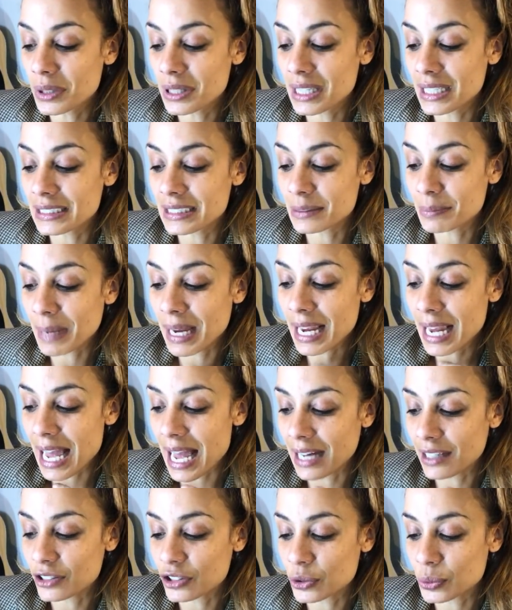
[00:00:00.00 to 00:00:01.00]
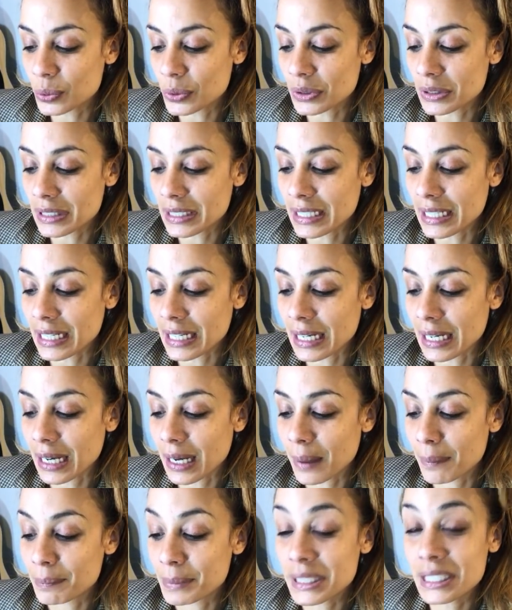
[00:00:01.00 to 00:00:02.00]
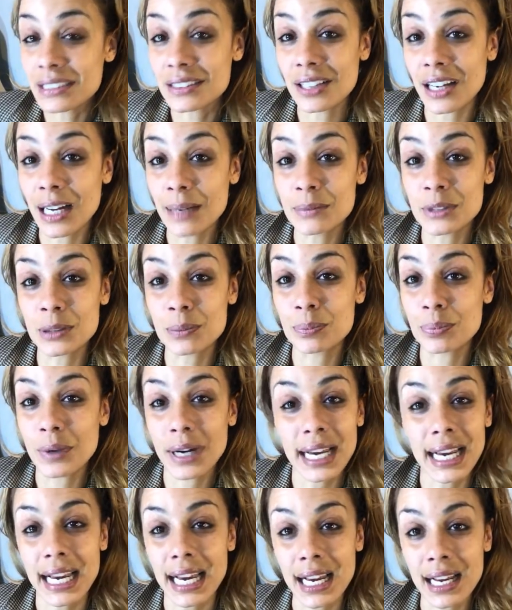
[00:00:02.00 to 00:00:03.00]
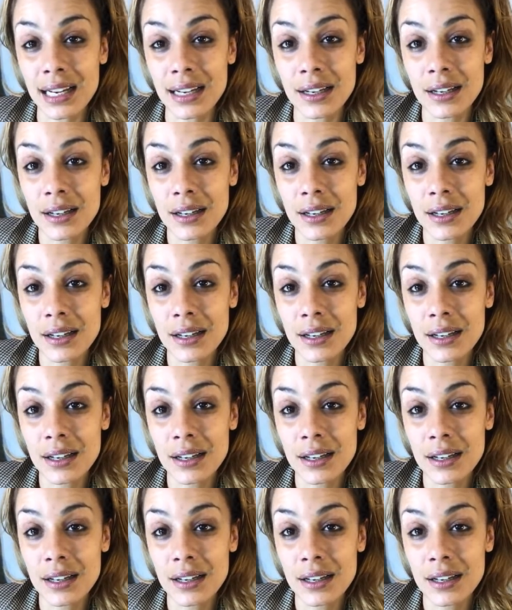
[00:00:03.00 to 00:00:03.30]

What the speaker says: this may actually be a time to break